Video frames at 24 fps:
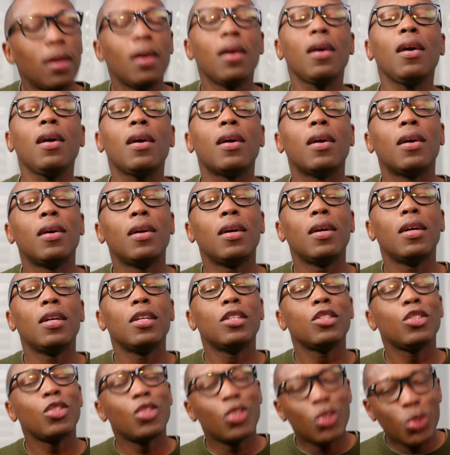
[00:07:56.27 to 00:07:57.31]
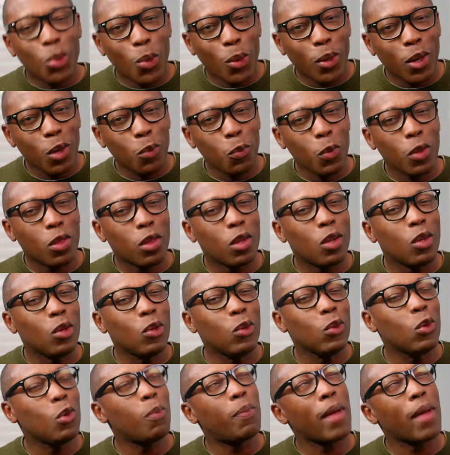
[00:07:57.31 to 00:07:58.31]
Huh, Jordan with New